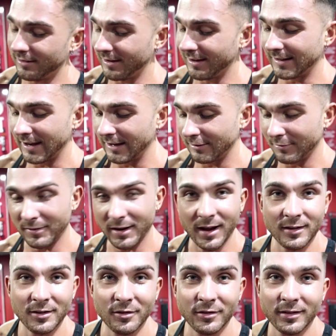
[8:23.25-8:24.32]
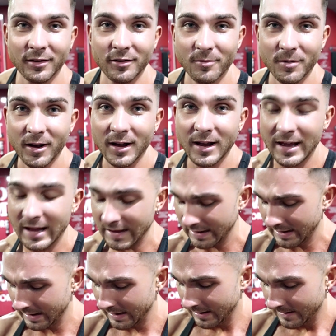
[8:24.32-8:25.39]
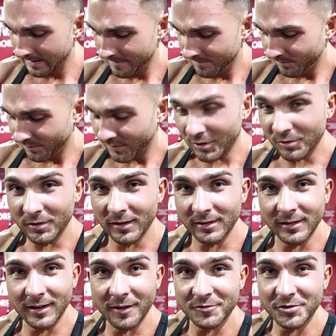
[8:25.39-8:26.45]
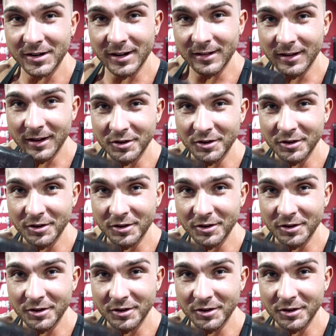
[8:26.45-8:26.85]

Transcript: going to take some getting used to, but who doesn't love drinking the